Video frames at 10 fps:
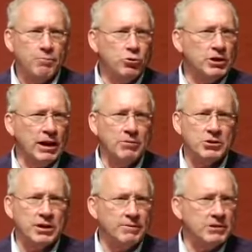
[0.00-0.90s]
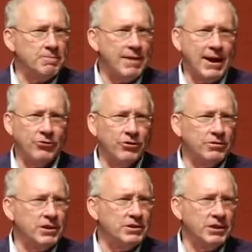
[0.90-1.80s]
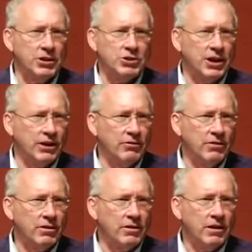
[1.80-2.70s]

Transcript: Push came to shove as a pastor. Didn't see any change.